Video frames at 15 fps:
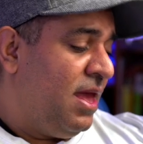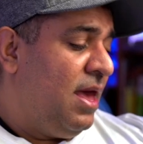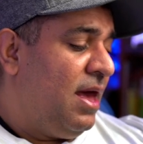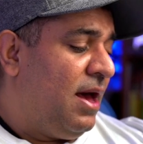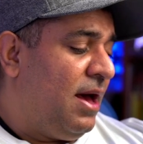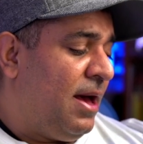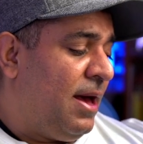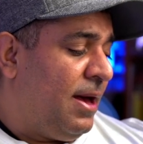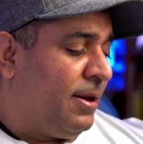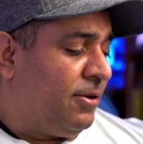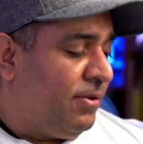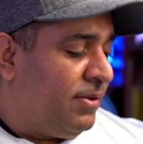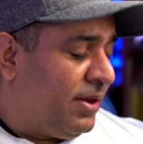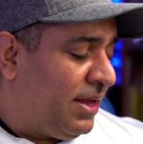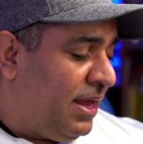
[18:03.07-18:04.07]
uh,
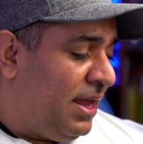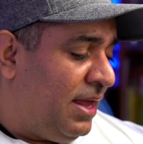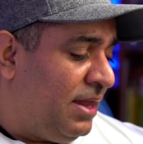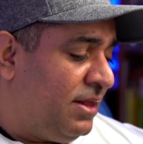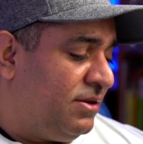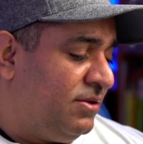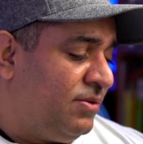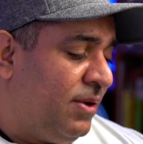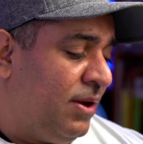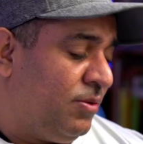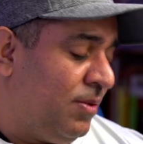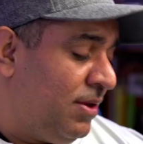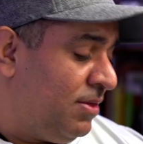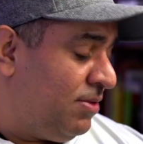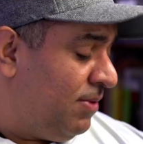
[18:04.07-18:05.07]
going into
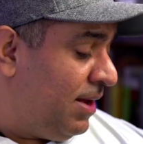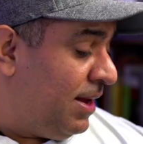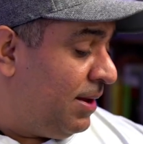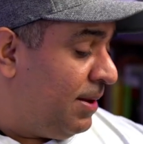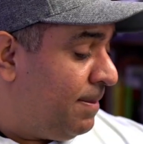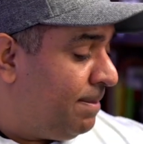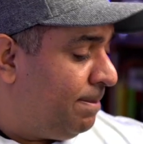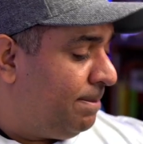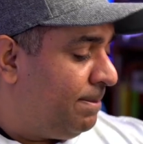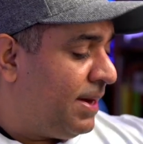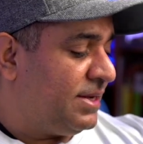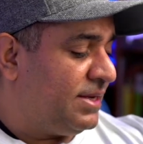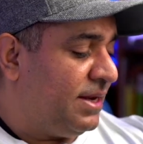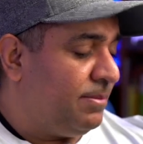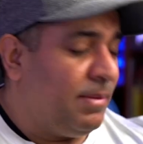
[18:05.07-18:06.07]
2023,
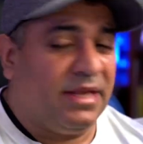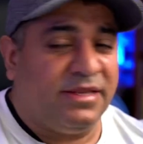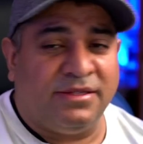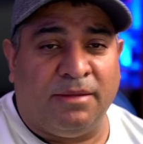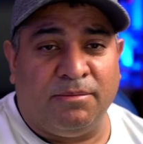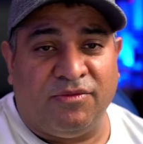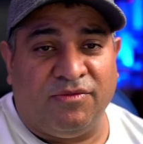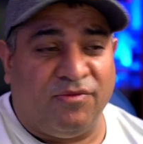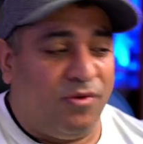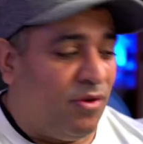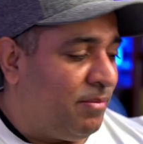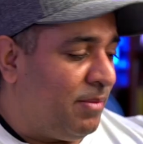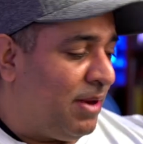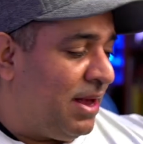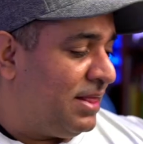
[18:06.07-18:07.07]
but it makes number four
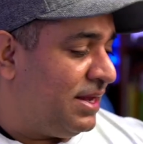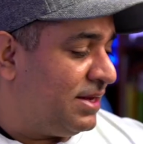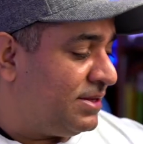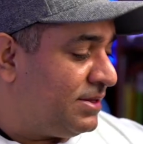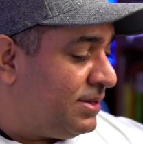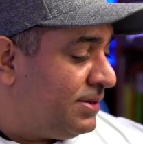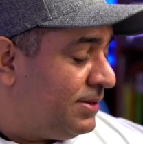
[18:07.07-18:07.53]
on my list.